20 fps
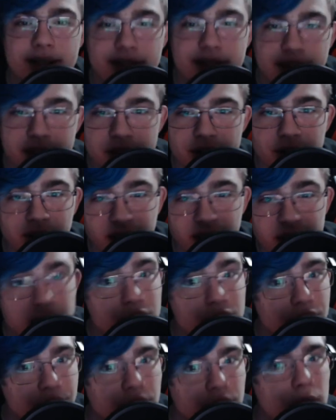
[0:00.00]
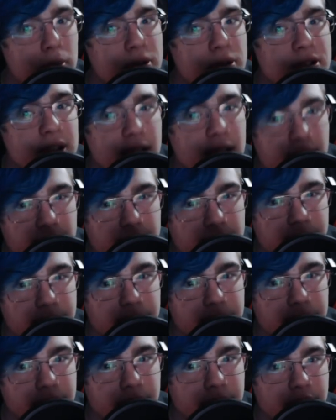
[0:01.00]
then you're legal for almost
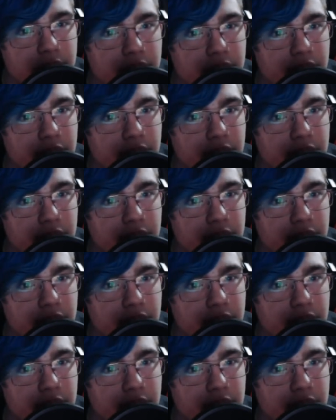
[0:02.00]
anything.